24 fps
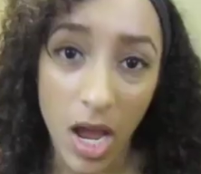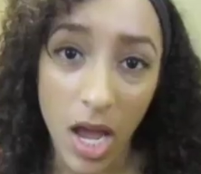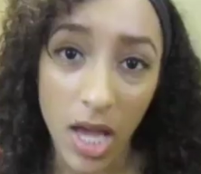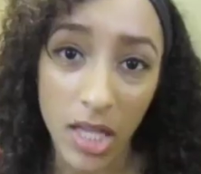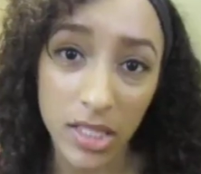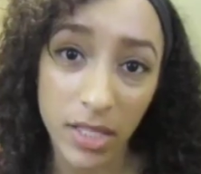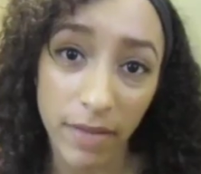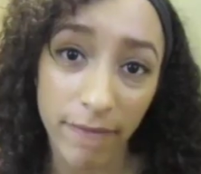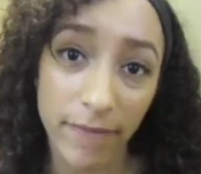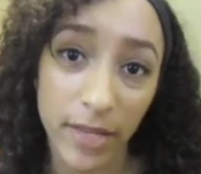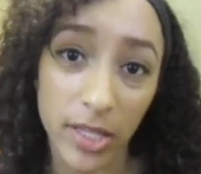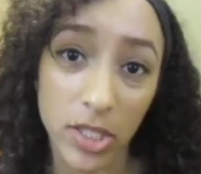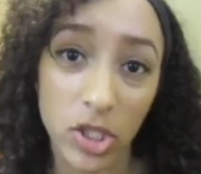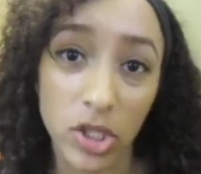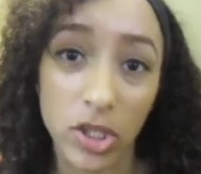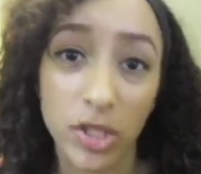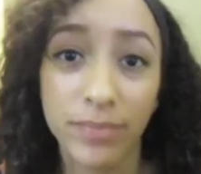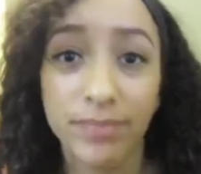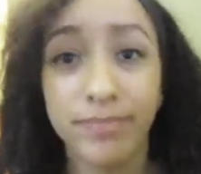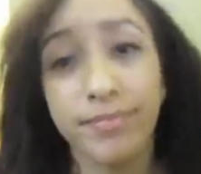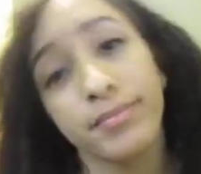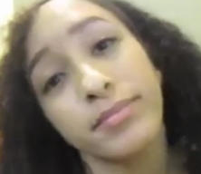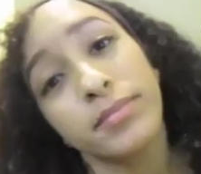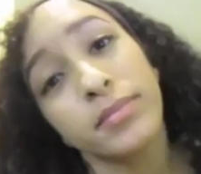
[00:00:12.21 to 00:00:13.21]
It's
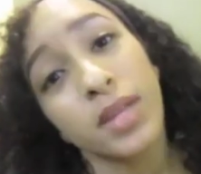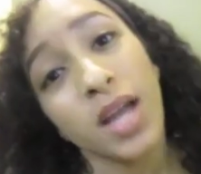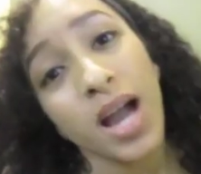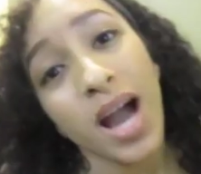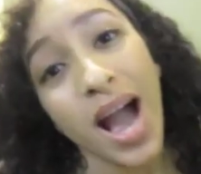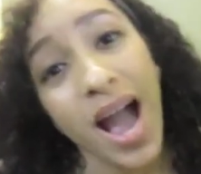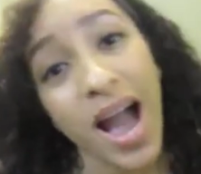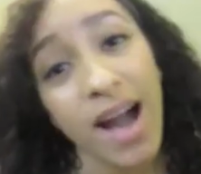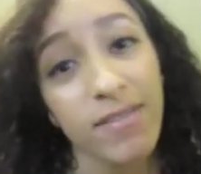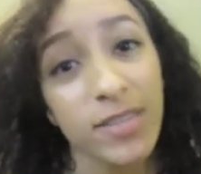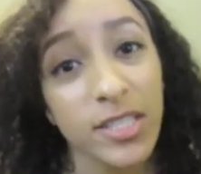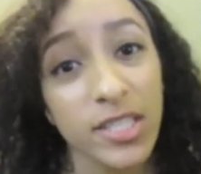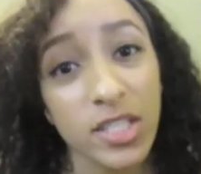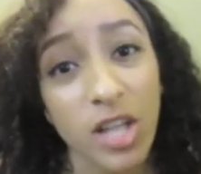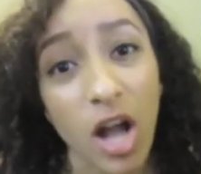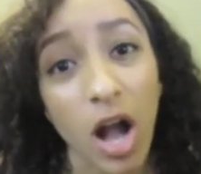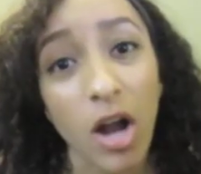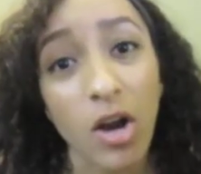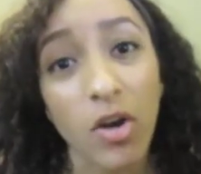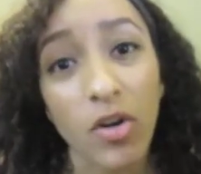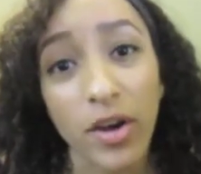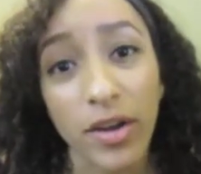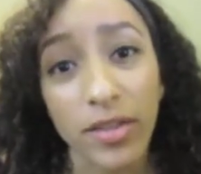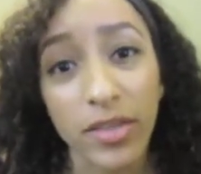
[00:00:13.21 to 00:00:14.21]
official. I have a
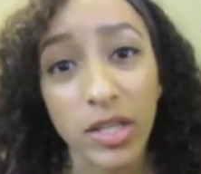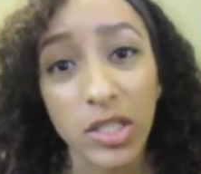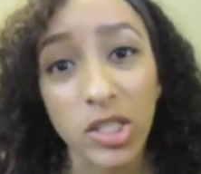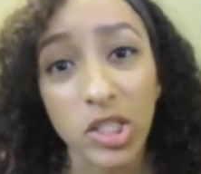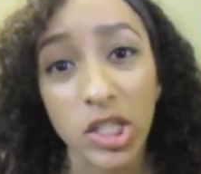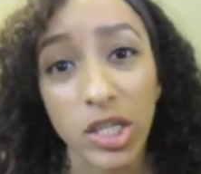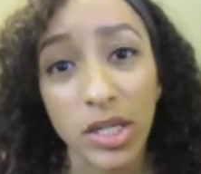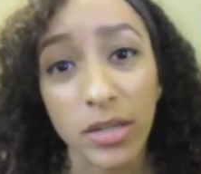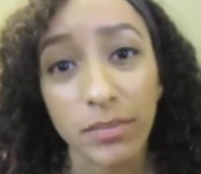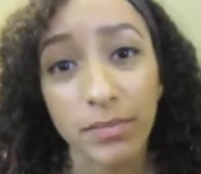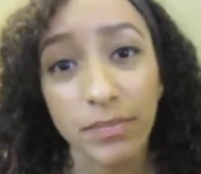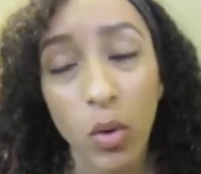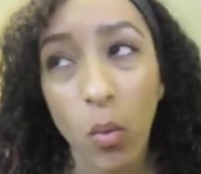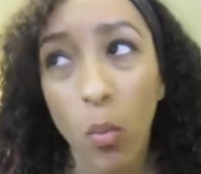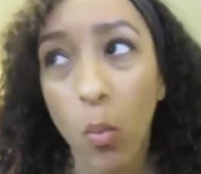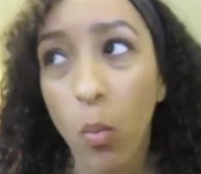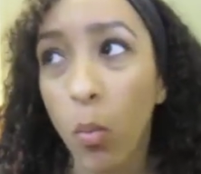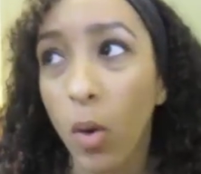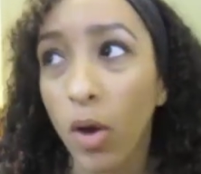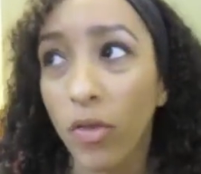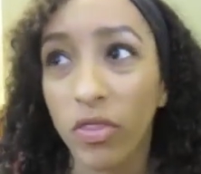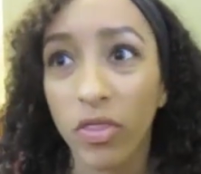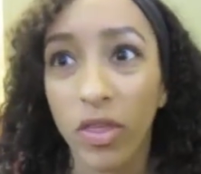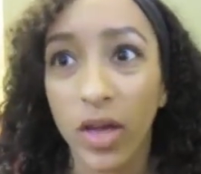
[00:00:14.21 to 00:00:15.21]
stalker at the gym.
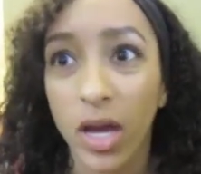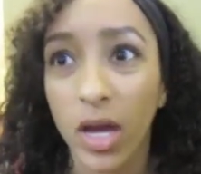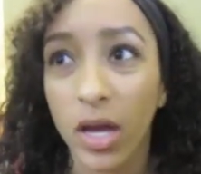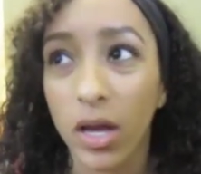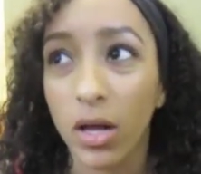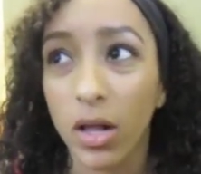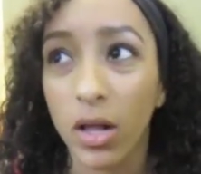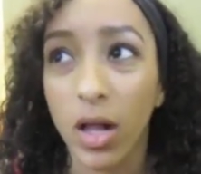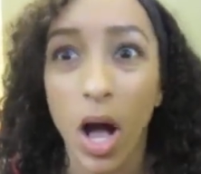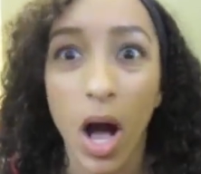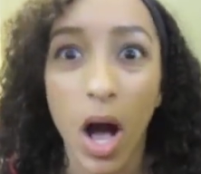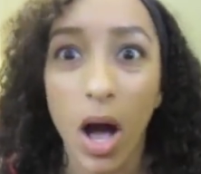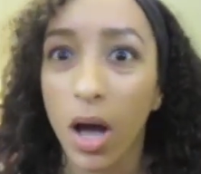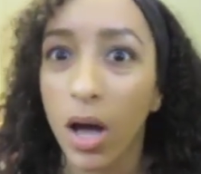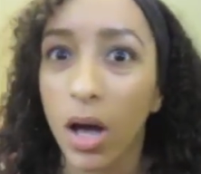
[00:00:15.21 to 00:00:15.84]
What the hell?